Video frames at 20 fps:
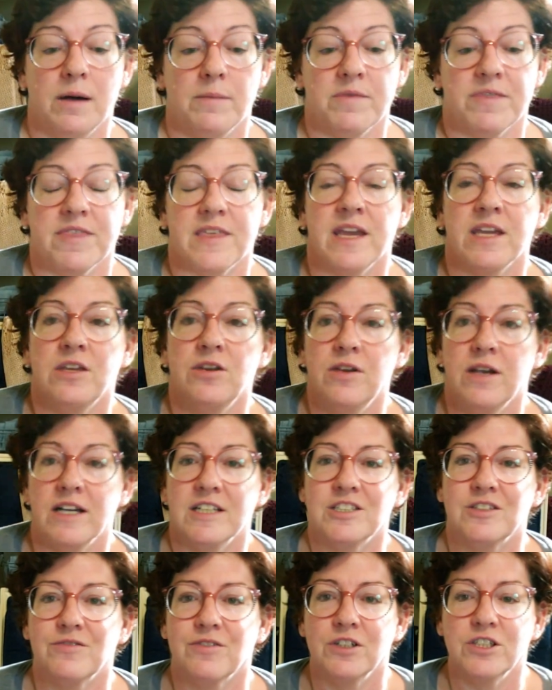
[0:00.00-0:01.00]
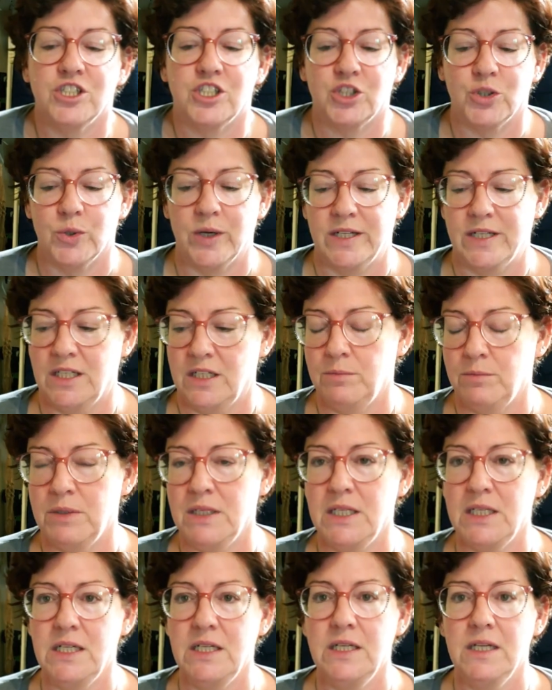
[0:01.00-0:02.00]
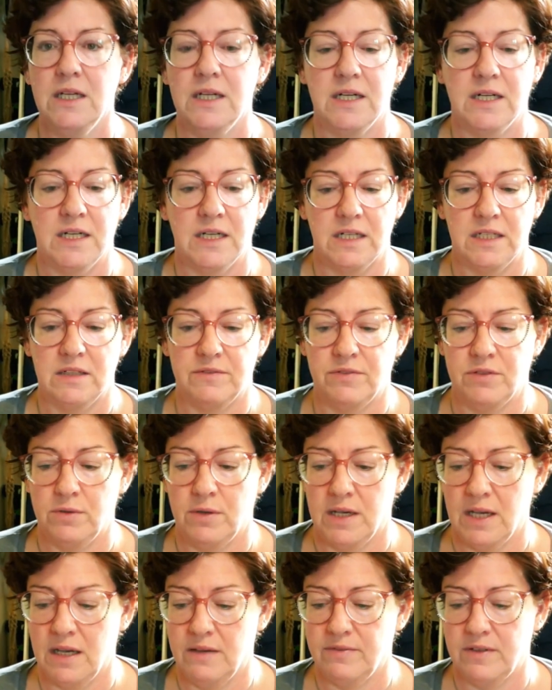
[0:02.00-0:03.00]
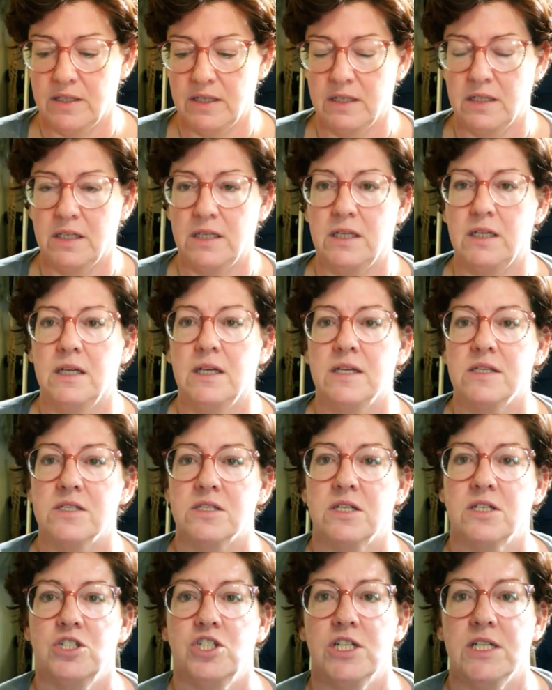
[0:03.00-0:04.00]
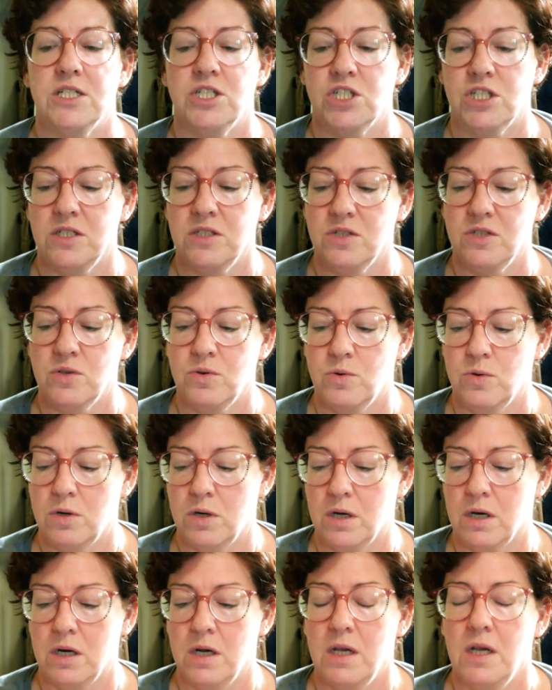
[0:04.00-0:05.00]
Thank you guys for joining me. If you have any suggestions or